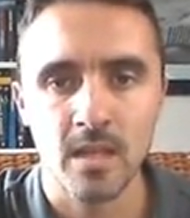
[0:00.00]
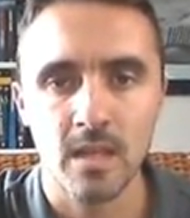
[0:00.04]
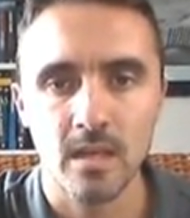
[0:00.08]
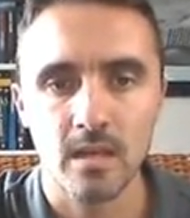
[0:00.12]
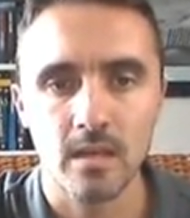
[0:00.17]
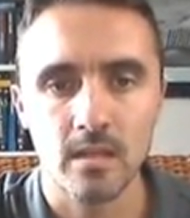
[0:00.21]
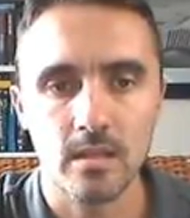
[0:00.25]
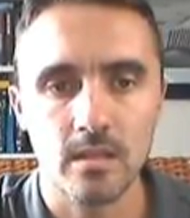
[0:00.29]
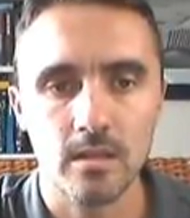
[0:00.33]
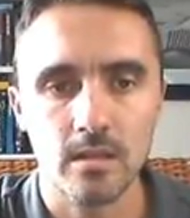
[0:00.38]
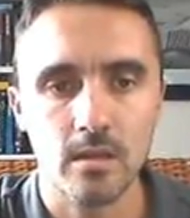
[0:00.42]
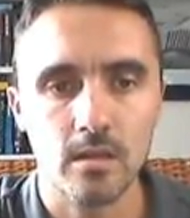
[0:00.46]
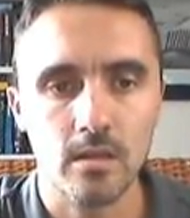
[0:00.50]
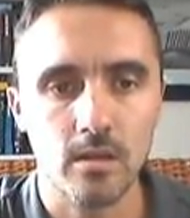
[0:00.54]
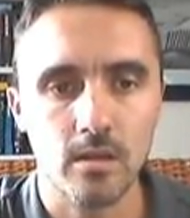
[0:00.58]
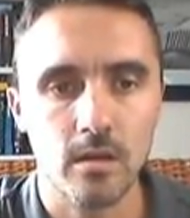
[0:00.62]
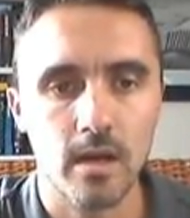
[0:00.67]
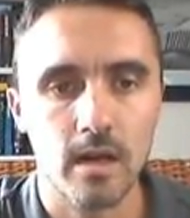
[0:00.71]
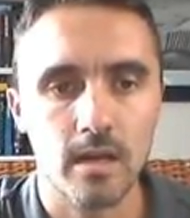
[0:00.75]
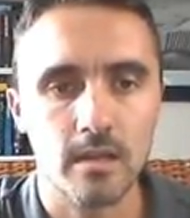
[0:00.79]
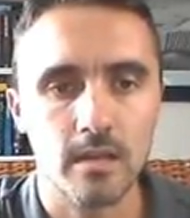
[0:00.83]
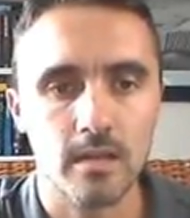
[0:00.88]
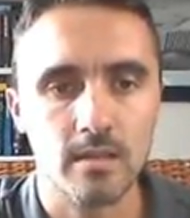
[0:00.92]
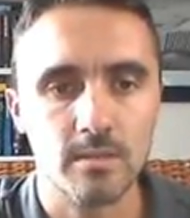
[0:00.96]
and then you can go
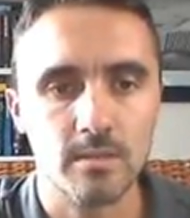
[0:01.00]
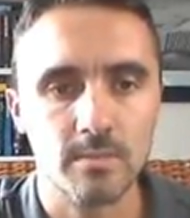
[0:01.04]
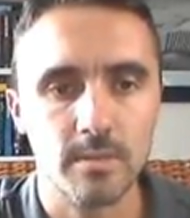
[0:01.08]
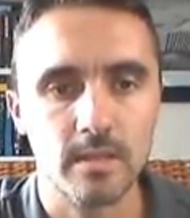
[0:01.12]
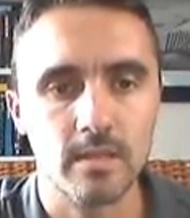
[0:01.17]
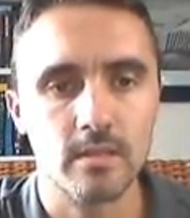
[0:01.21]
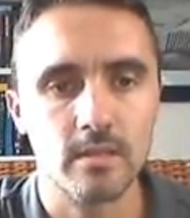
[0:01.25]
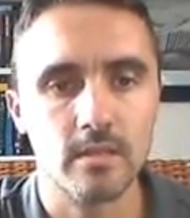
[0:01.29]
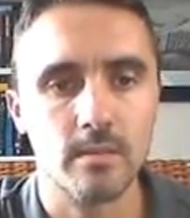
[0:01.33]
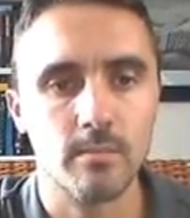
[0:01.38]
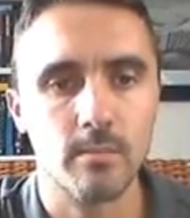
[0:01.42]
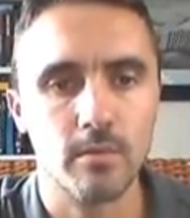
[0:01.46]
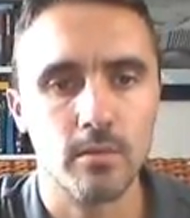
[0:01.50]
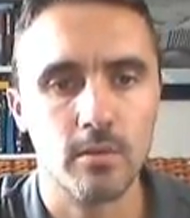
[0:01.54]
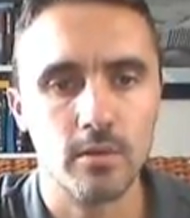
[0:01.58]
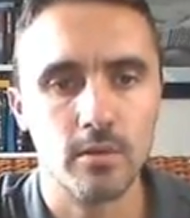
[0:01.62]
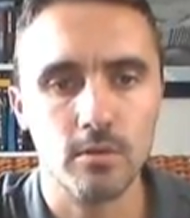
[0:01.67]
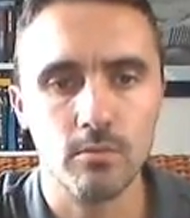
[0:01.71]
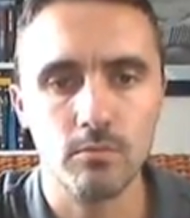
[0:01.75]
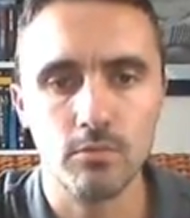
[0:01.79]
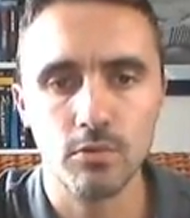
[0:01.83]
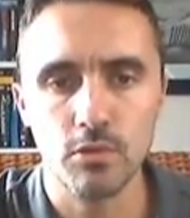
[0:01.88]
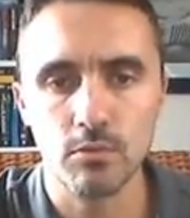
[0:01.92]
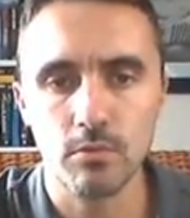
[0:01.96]
ahead and speak to them on the
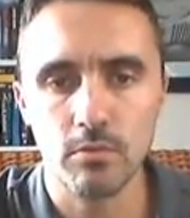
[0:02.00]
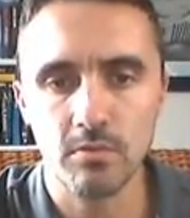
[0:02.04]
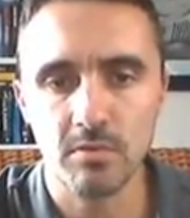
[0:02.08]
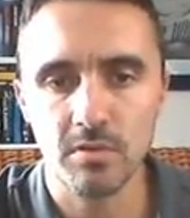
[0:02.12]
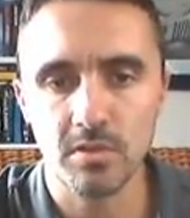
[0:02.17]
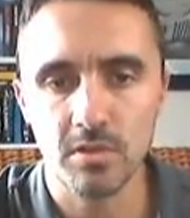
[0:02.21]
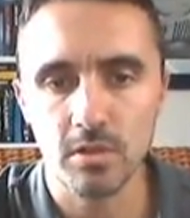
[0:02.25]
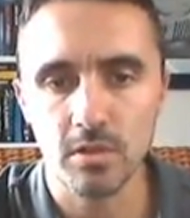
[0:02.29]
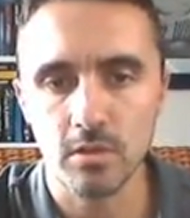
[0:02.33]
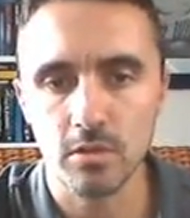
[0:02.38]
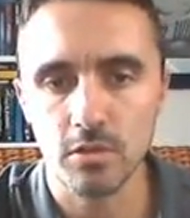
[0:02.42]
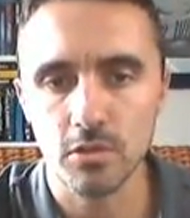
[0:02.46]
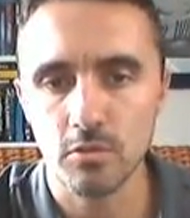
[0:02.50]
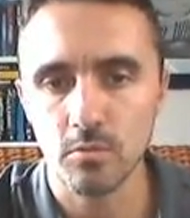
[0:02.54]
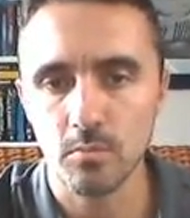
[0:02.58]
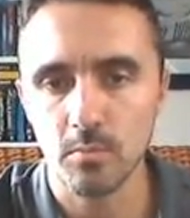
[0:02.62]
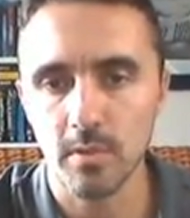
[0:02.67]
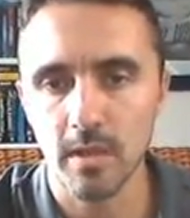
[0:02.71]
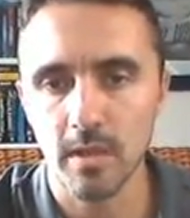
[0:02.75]
usual social